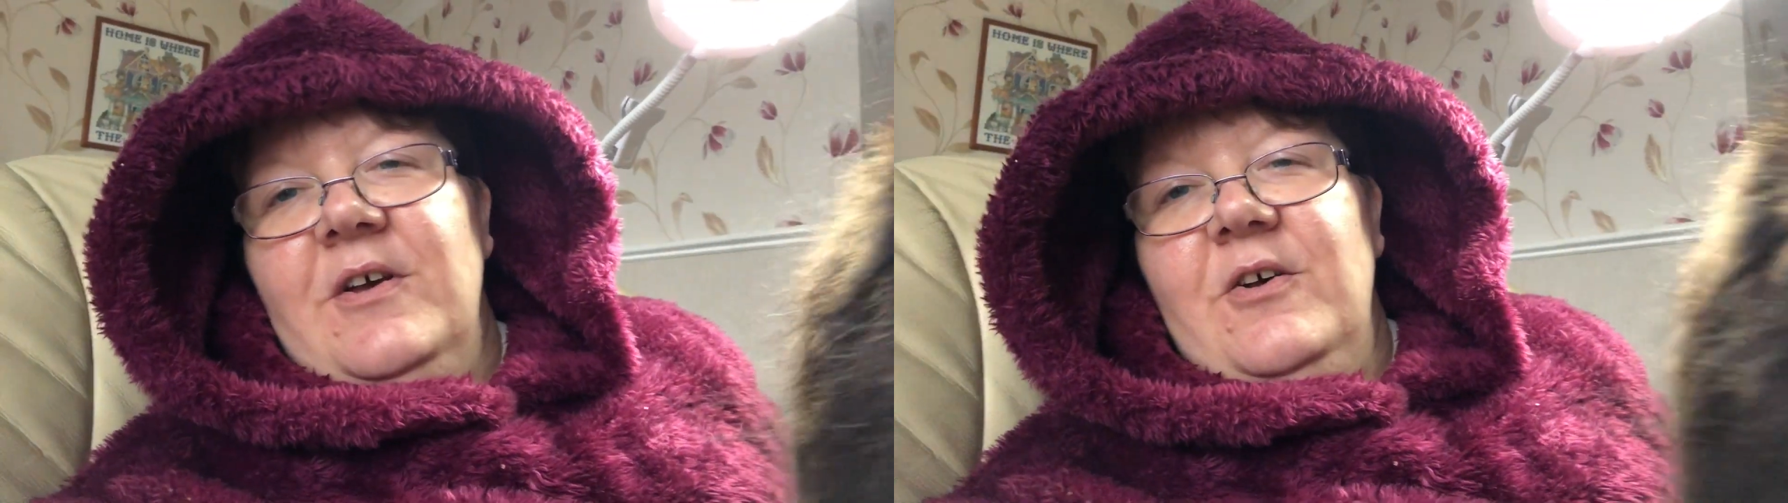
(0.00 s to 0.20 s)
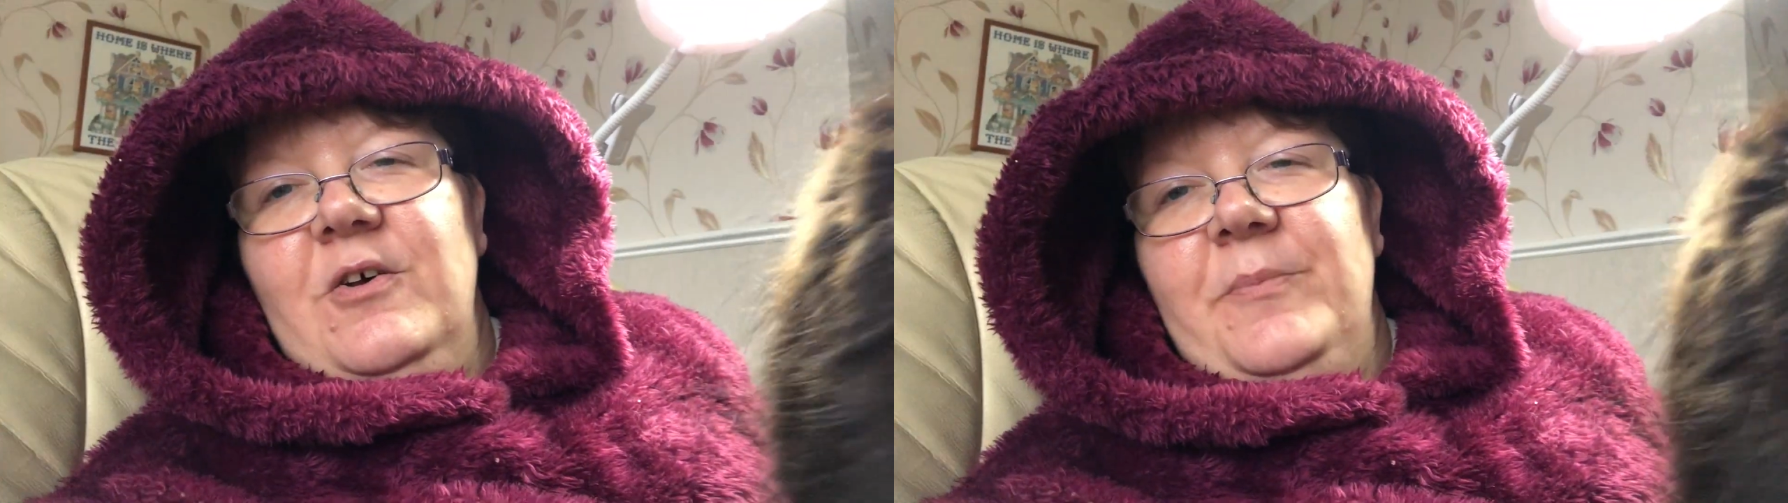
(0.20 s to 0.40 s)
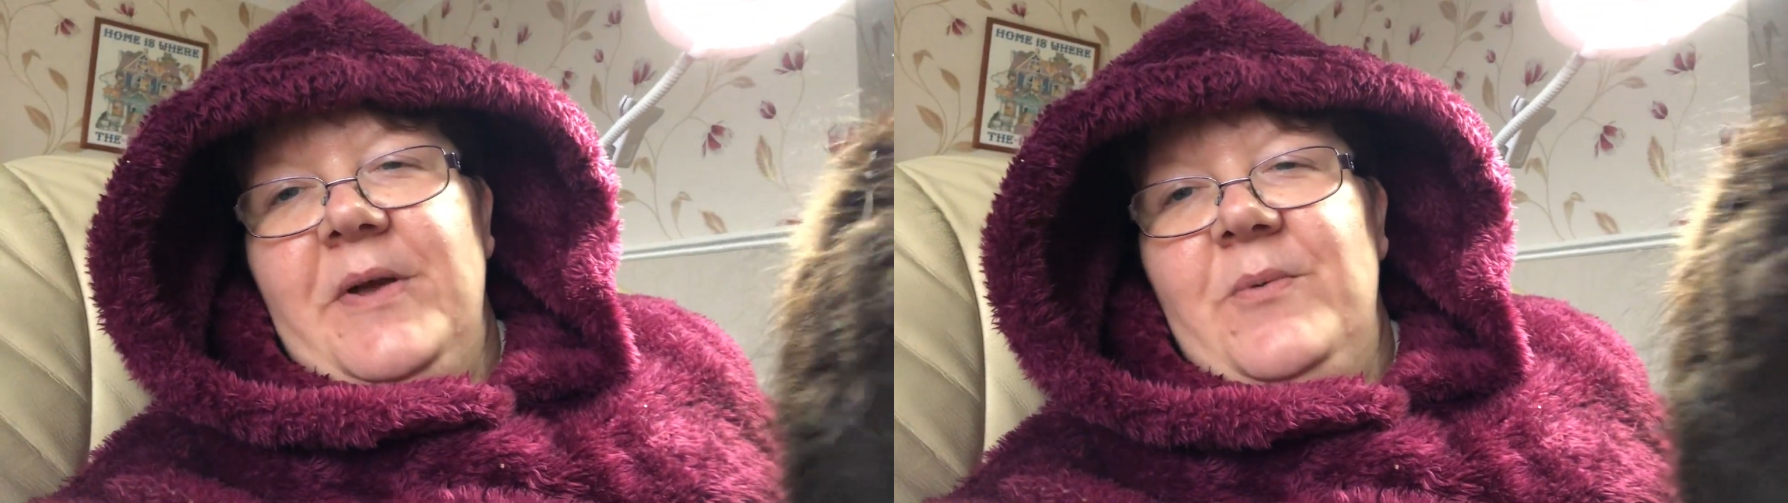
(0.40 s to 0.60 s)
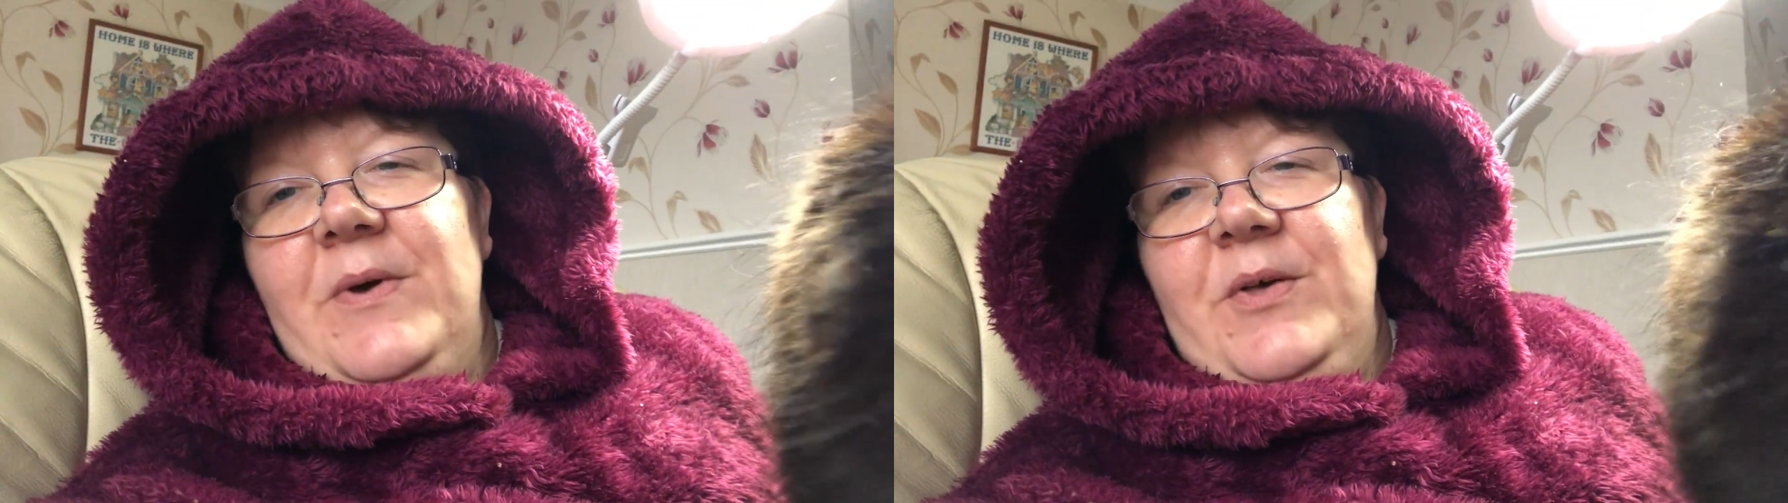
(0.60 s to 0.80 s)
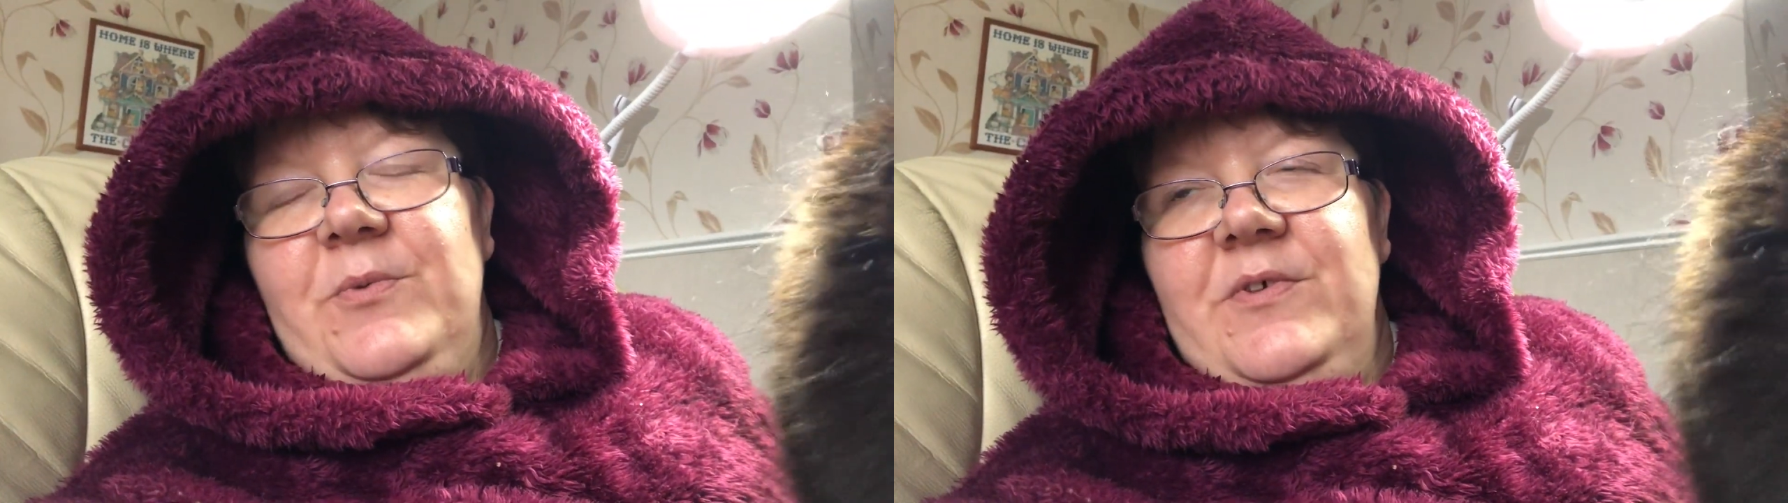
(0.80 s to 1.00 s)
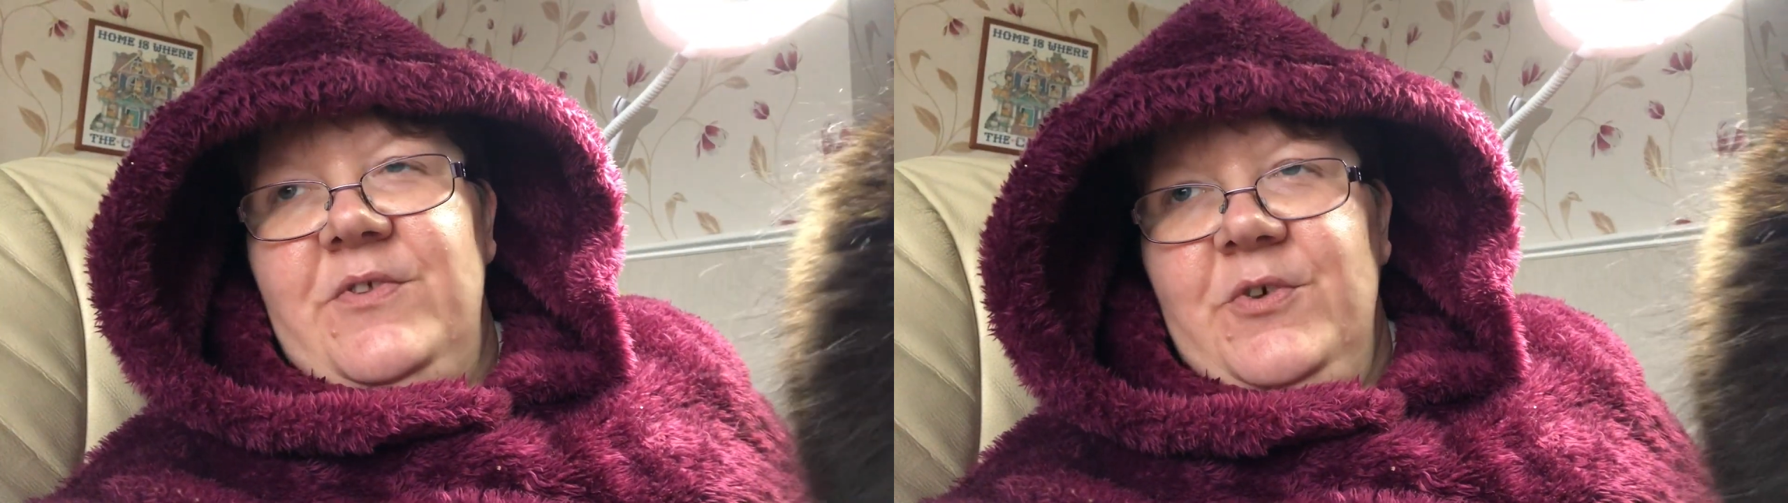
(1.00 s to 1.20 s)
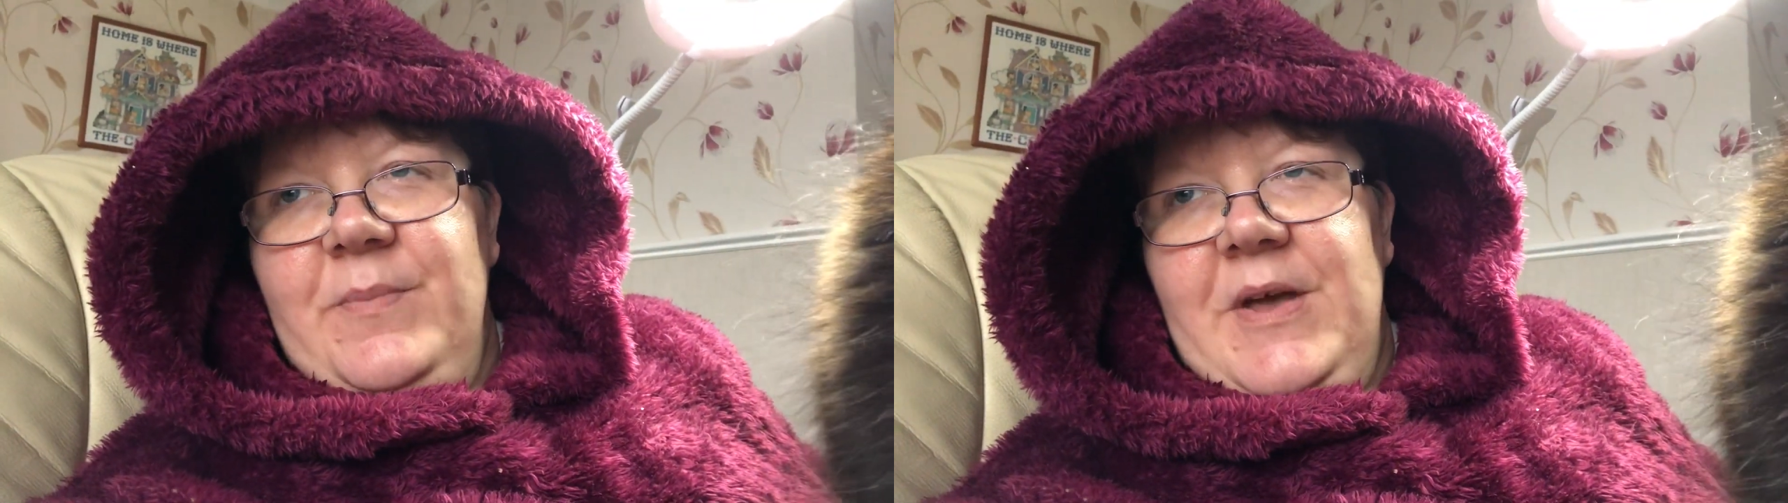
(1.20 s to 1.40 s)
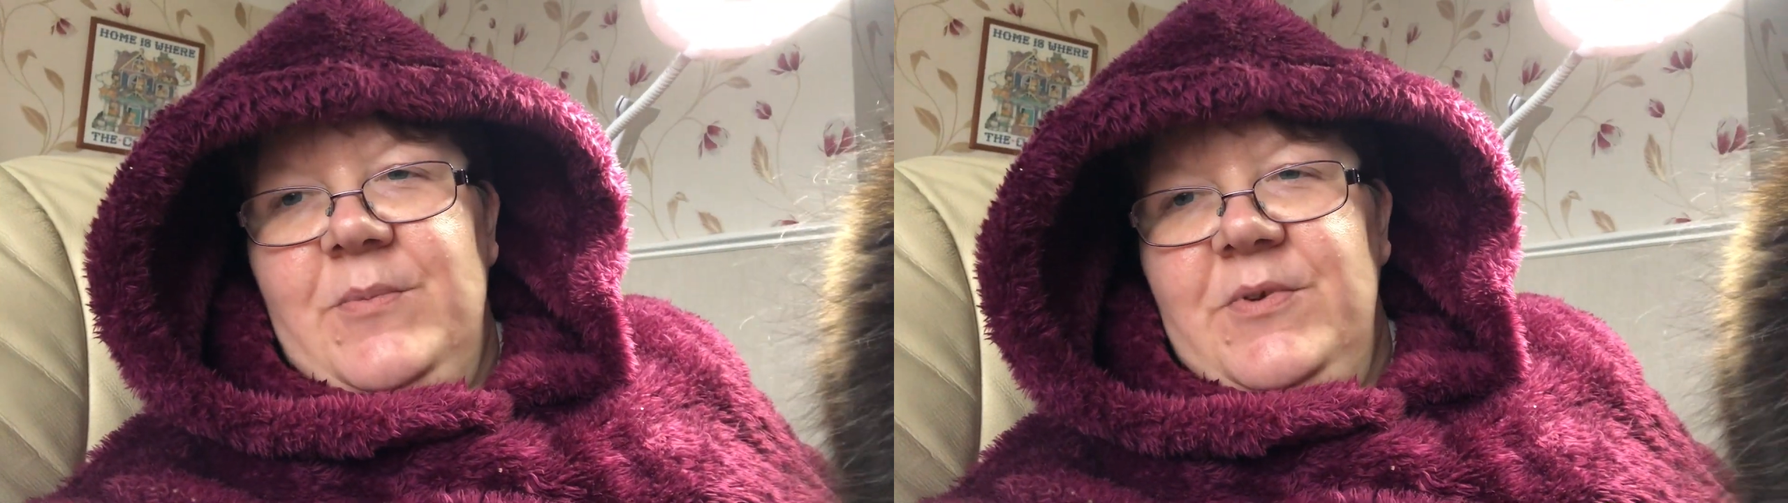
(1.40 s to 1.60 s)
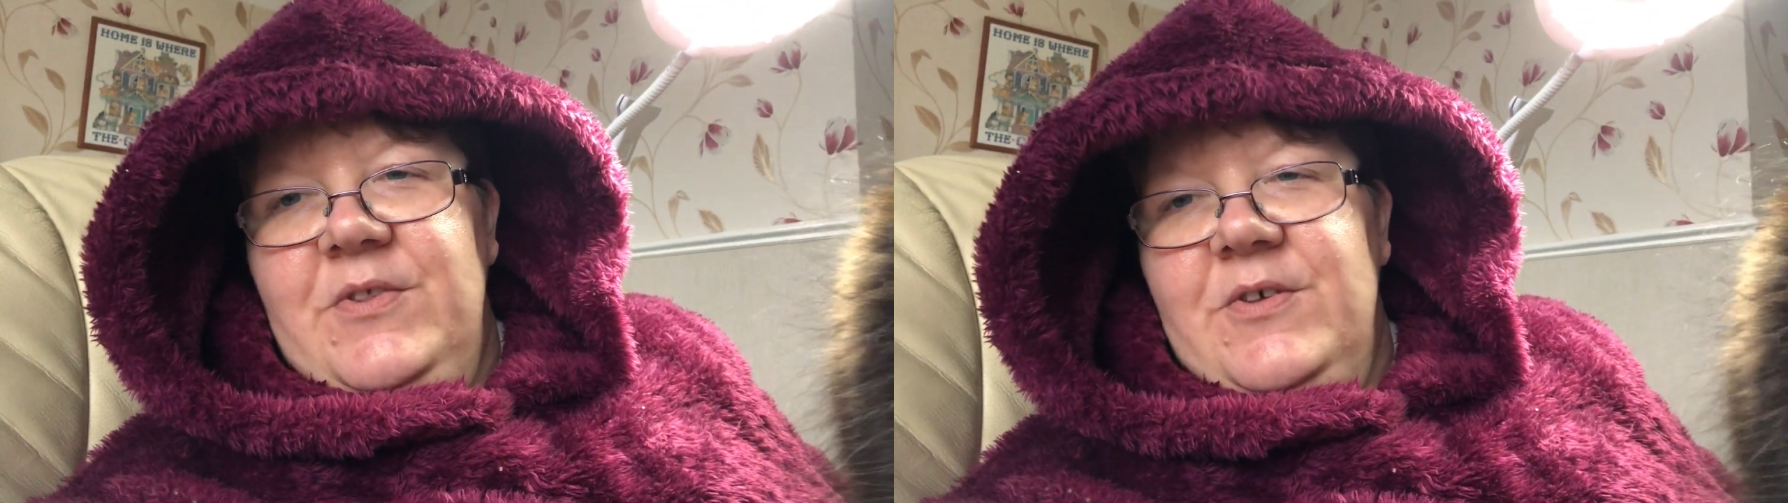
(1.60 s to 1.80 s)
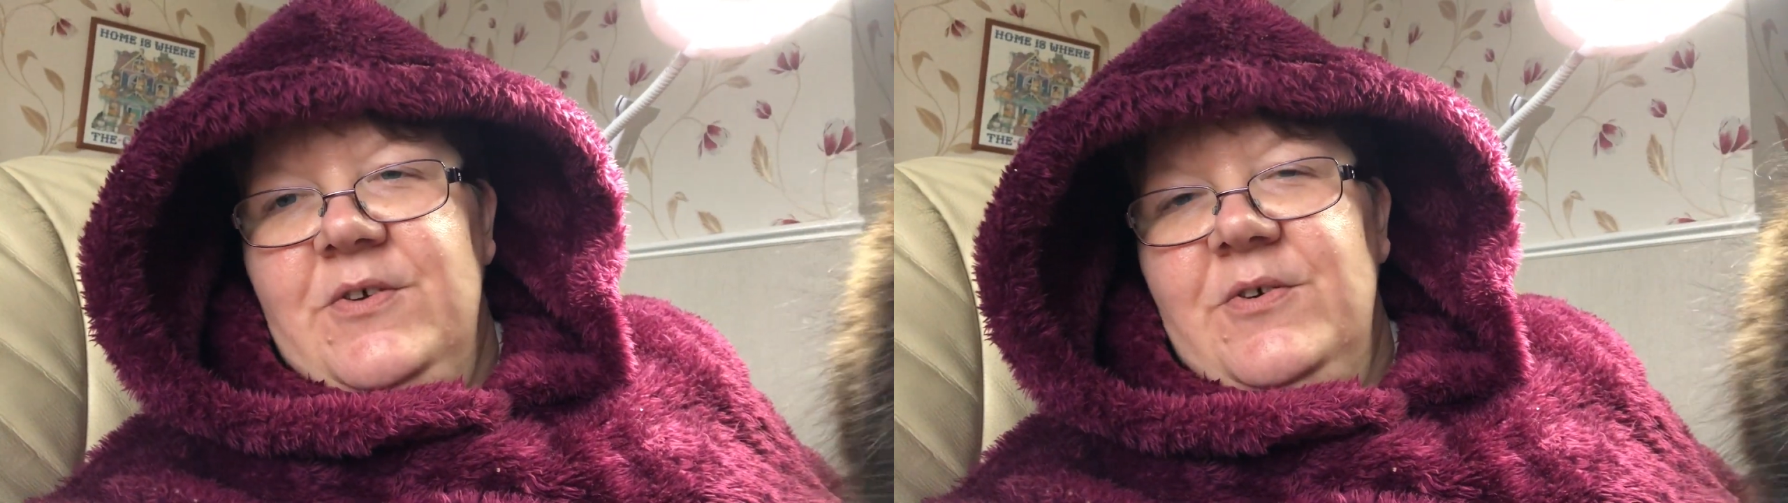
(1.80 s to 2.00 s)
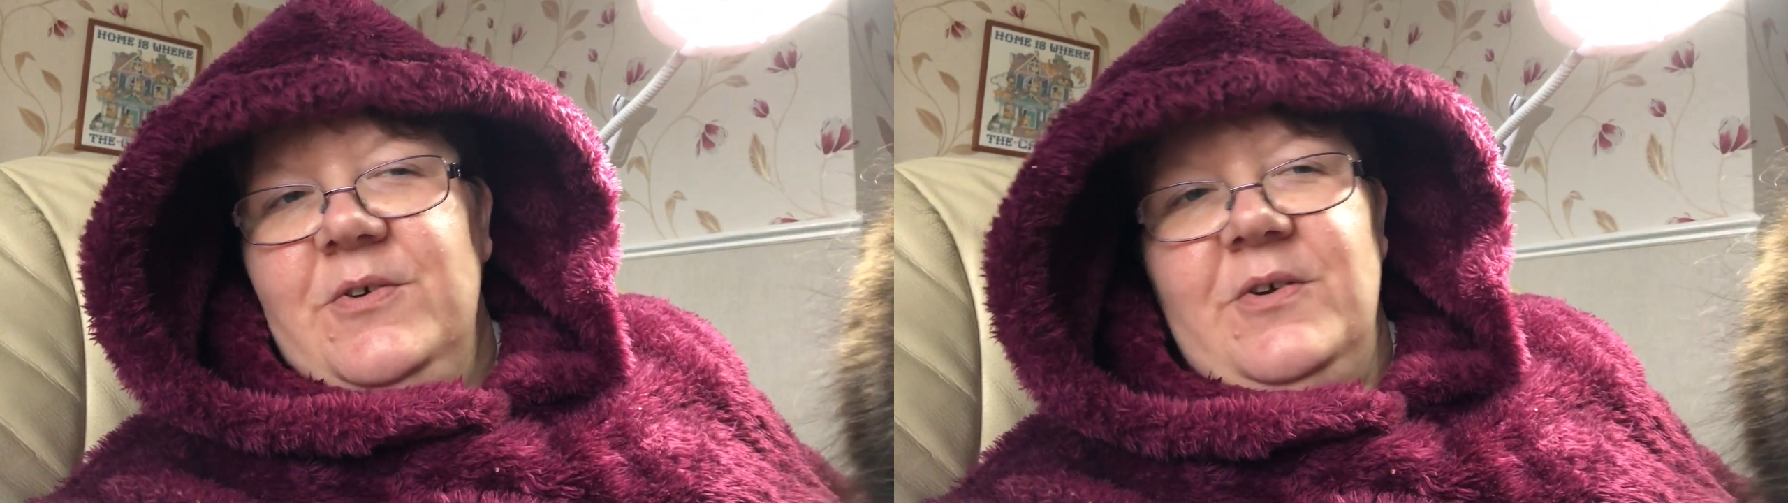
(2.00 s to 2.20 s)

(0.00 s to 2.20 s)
all being well, we'll still be able to